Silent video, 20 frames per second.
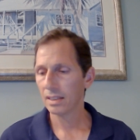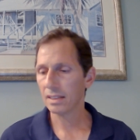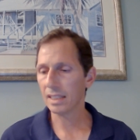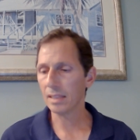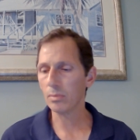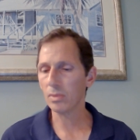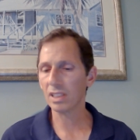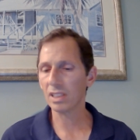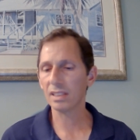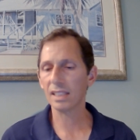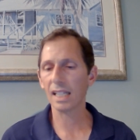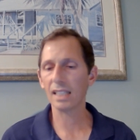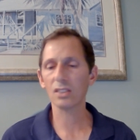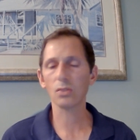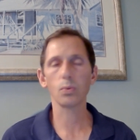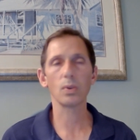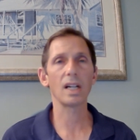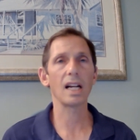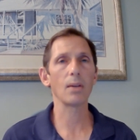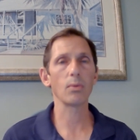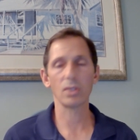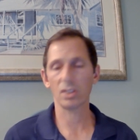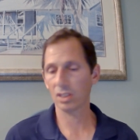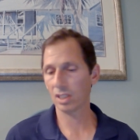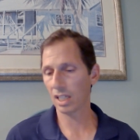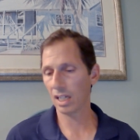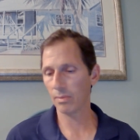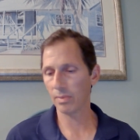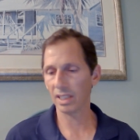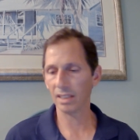seemed to sense when I was
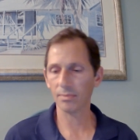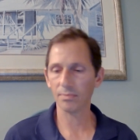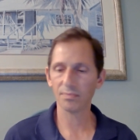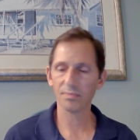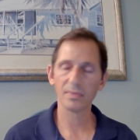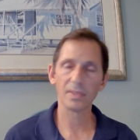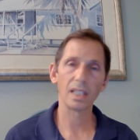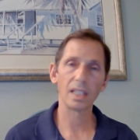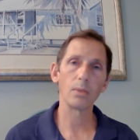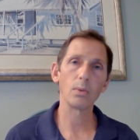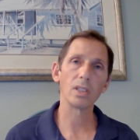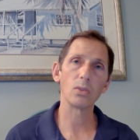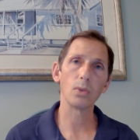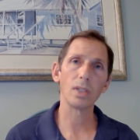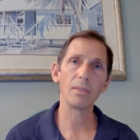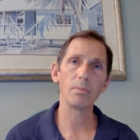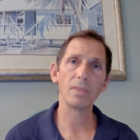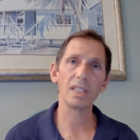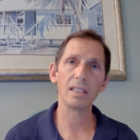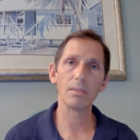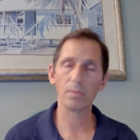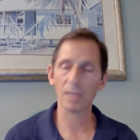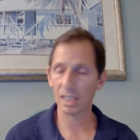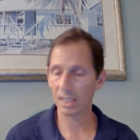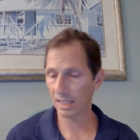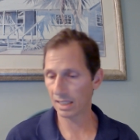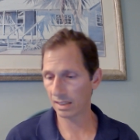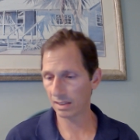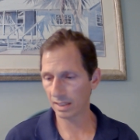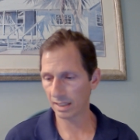coming and would greet me
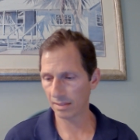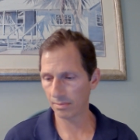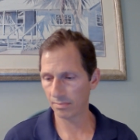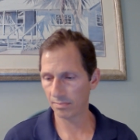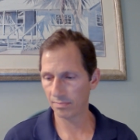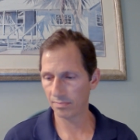immediately.